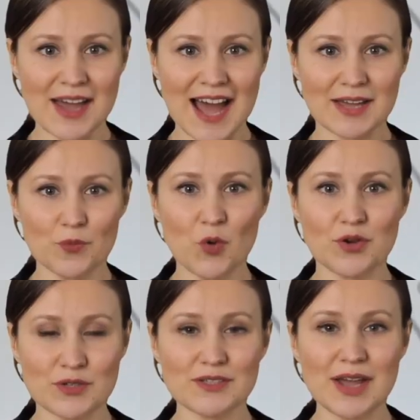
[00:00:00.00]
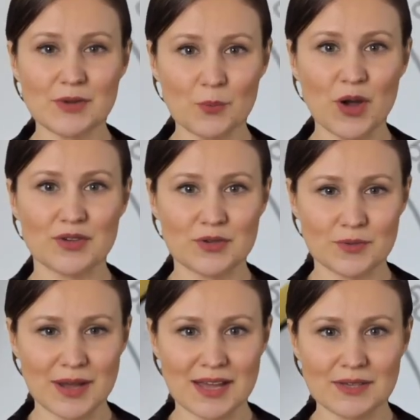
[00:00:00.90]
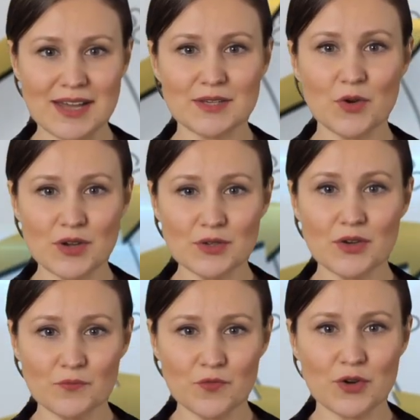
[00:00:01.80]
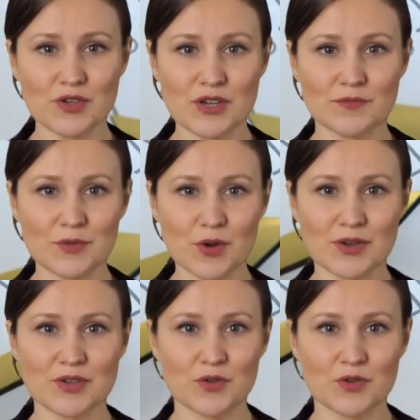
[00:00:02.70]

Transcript: and a well-designed project plan is critical for achieving project